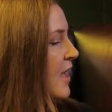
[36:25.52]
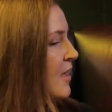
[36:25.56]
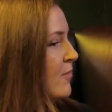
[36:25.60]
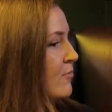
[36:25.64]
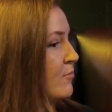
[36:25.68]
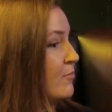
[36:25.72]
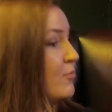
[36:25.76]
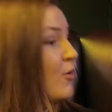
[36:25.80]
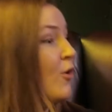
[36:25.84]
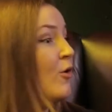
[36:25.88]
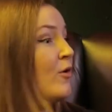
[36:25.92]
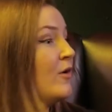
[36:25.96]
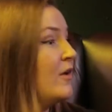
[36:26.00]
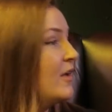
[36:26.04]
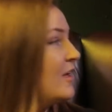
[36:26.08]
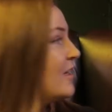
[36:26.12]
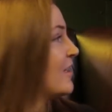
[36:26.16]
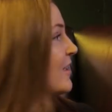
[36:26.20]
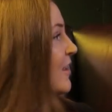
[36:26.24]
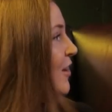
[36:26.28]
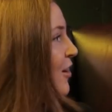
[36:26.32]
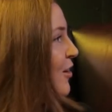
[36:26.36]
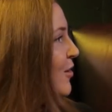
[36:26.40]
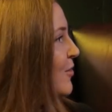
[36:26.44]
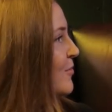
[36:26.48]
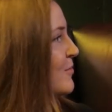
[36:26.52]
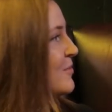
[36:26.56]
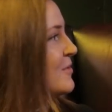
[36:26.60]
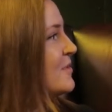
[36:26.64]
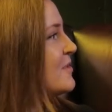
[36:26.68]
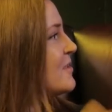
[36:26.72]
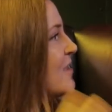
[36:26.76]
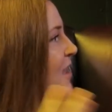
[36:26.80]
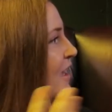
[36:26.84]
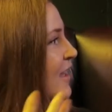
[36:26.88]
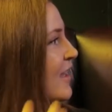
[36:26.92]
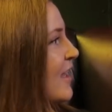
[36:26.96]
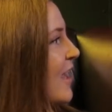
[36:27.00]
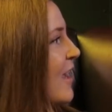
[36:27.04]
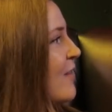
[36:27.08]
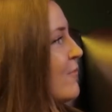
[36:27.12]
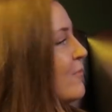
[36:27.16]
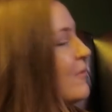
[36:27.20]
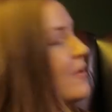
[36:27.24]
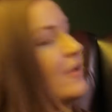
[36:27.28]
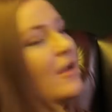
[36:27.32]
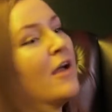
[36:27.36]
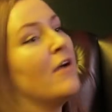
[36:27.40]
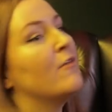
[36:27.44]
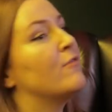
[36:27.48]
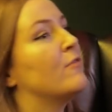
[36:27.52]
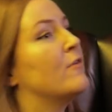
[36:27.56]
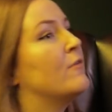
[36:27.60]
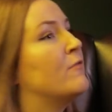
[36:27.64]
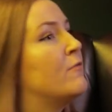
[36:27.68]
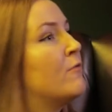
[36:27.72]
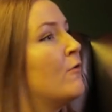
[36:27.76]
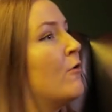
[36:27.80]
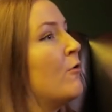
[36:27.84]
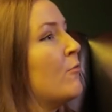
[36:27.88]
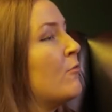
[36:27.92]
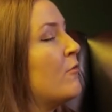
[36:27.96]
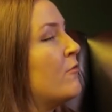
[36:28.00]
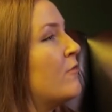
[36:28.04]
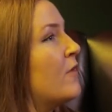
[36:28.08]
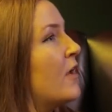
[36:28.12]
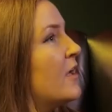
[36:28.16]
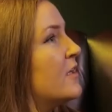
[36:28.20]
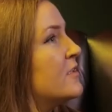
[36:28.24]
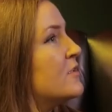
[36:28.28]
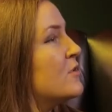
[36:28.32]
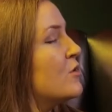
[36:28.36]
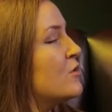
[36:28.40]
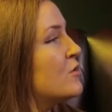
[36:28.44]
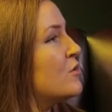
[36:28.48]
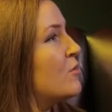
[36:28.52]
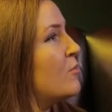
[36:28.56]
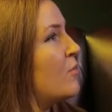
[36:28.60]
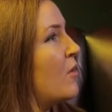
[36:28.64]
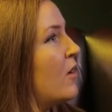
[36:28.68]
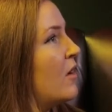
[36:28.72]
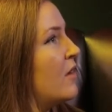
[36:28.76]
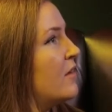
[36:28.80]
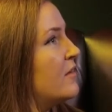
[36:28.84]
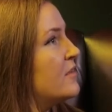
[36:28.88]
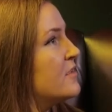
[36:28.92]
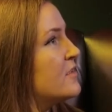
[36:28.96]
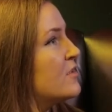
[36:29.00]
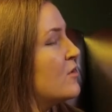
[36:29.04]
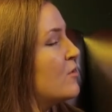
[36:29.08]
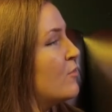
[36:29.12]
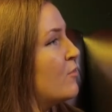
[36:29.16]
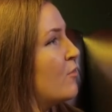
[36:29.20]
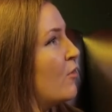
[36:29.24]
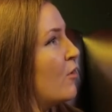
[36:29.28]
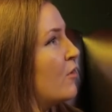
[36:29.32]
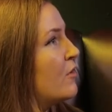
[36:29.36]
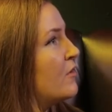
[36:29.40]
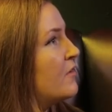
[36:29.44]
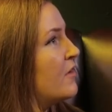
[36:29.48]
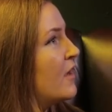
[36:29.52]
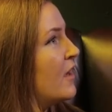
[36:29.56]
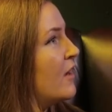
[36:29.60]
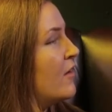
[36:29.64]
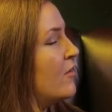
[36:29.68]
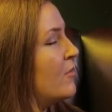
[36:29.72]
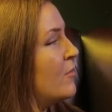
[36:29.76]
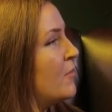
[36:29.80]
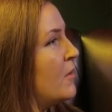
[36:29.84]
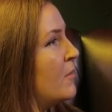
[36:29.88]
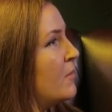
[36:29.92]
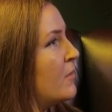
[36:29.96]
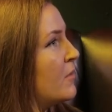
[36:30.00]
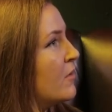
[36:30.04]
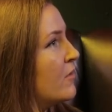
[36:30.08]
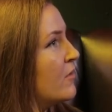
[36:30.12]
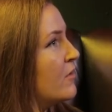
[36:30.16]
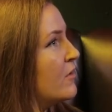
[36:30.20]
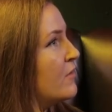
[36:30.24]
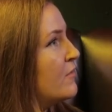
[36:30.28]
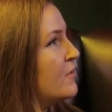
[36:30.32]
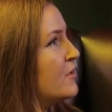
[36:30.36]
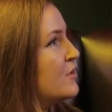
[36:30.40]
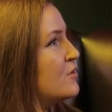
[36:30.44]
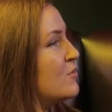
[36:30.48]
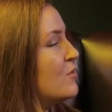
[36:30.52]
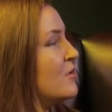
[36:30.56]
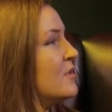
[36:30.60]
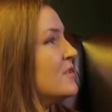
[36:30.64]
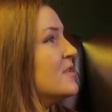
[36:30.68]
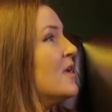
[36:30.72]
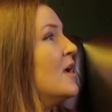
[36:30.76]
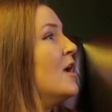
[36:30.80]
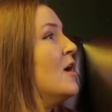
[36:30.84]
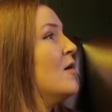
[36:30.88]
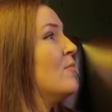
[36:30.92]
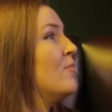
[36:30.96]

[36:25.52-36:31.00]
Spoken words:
bowling clubs, like every form of like social bond is sort of broken down and people are individuals.